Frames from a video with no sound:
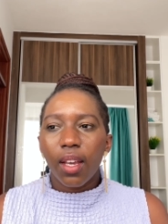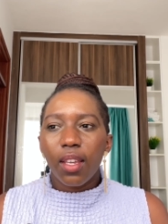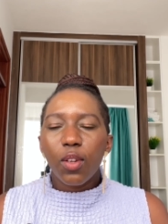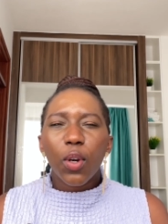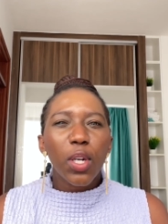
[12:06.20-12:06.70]

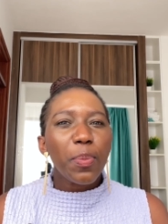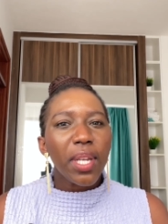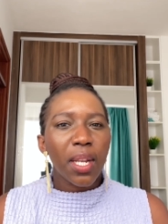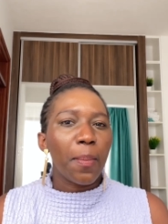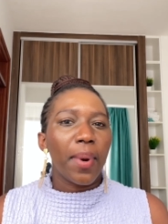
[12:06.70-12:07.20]
you could be
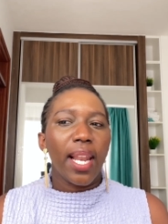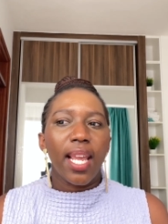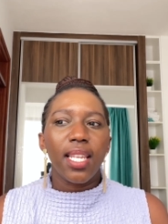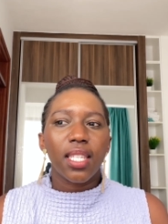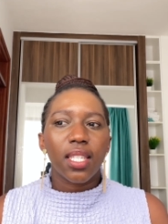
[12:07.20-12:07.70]
in a
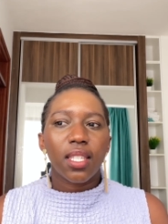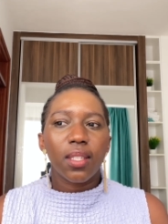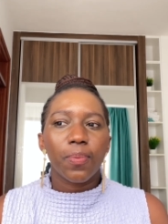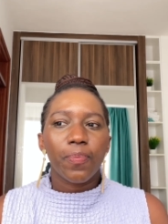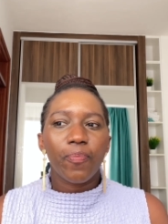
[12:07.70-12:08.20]
place
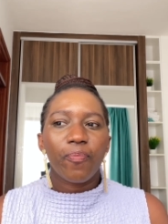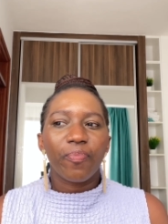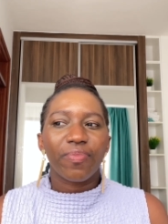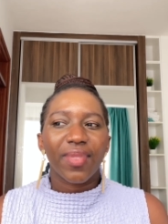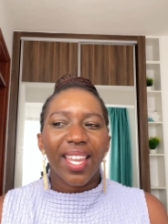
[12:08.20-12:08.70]

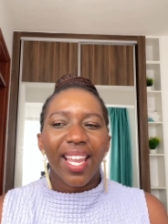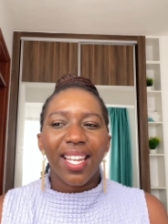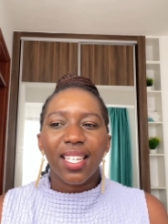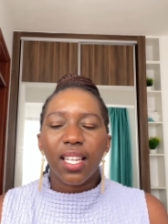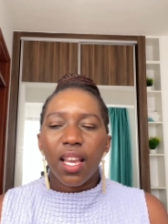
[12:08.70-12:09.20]

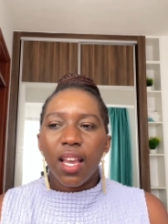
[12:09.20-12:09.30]
and